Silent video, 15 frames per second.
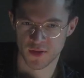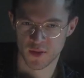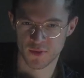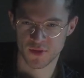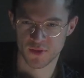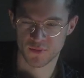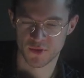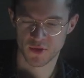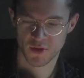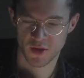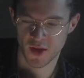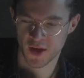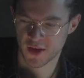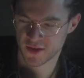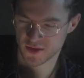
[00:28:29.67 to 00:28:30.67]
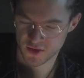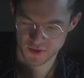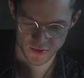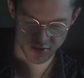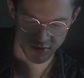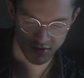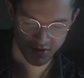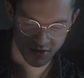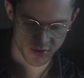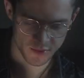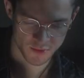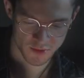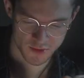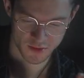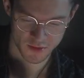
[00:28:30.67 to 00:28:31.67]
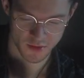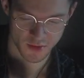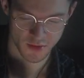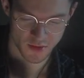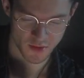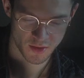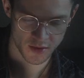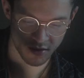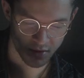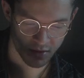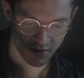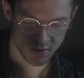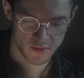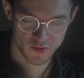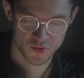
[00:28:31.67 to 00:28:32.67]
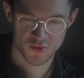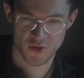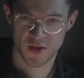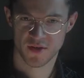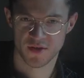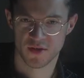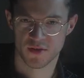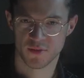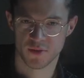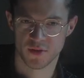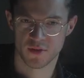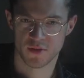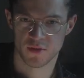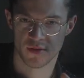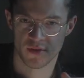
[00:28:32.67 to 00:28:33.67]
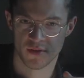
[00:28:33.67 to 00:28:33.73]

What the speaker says: there isn't really a high, it's just a continuous neutrality to it.